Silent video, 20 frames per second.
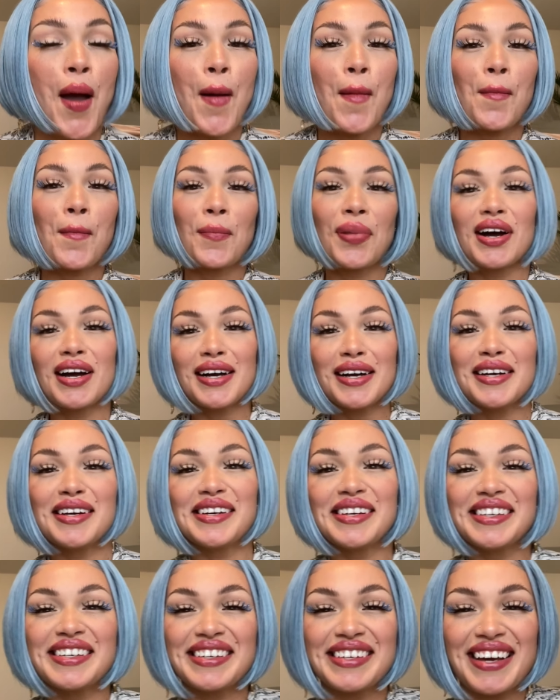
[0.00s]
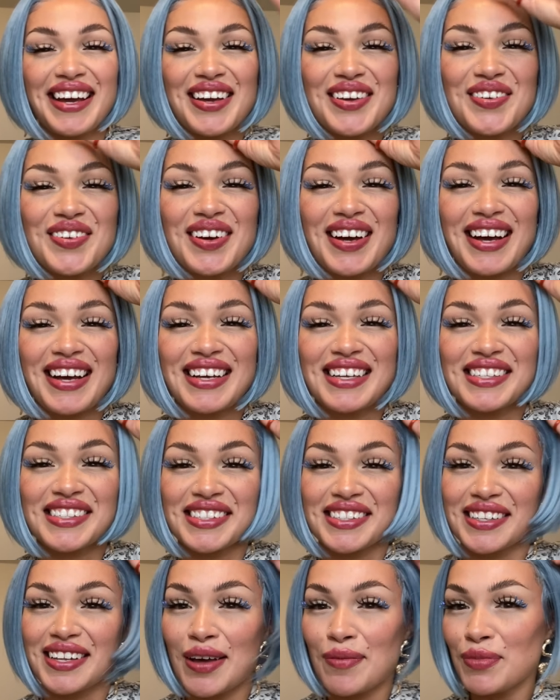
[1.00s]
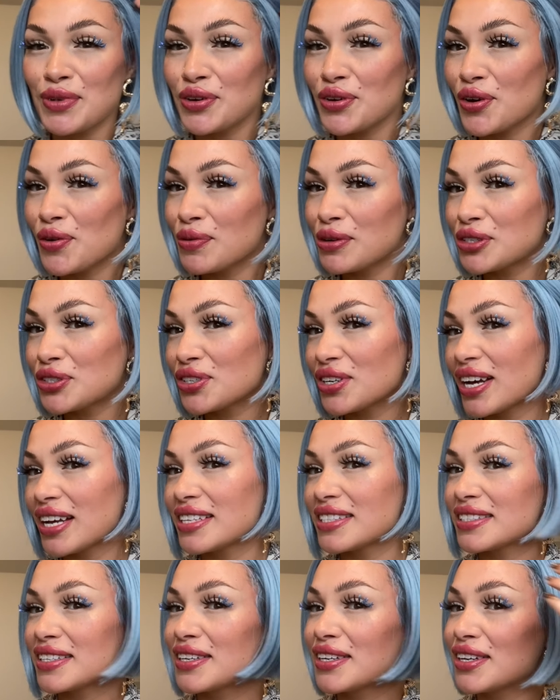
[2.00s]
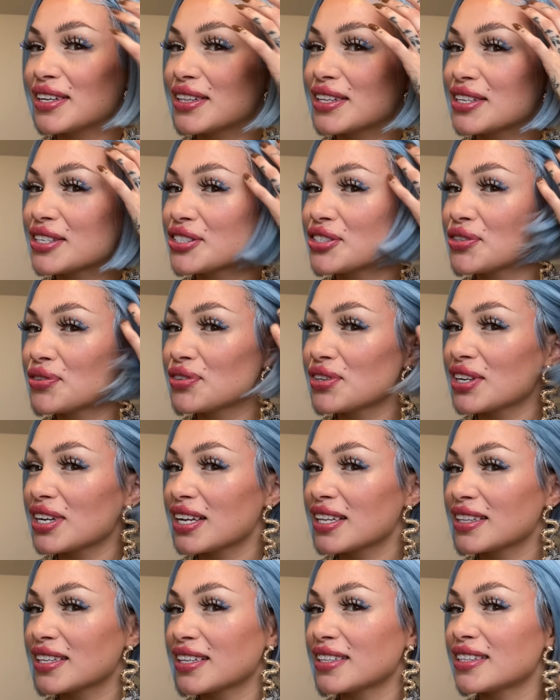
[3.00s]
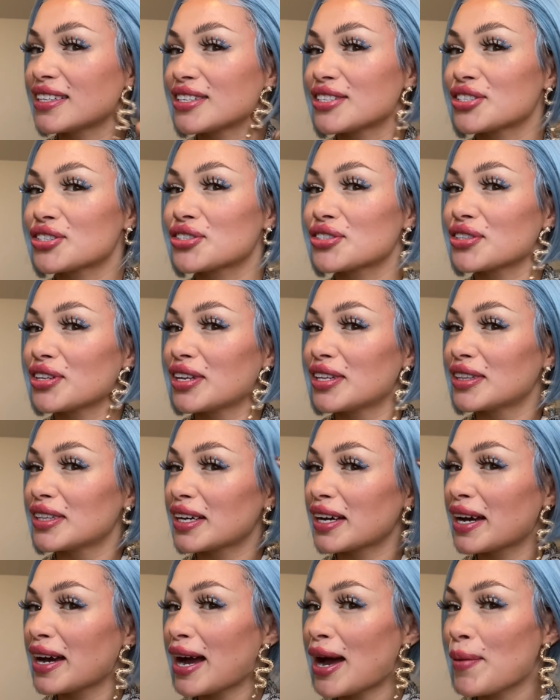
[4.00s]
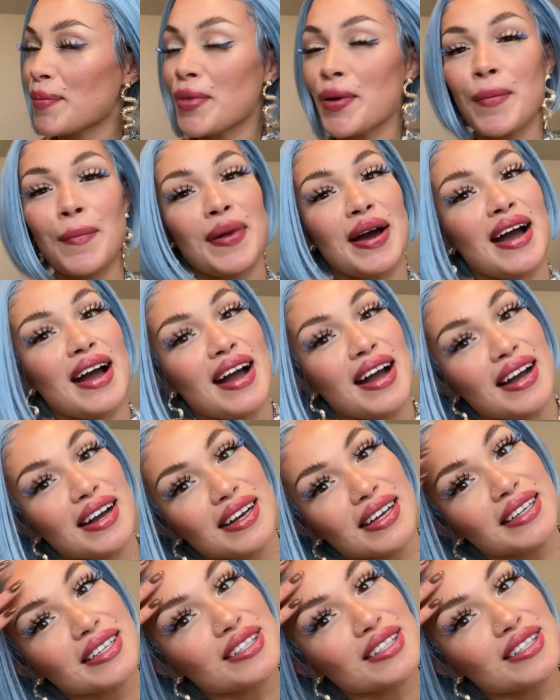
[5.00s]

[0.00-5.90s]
But yeah, you guys, let me know what you guys think of this unit in the comment box.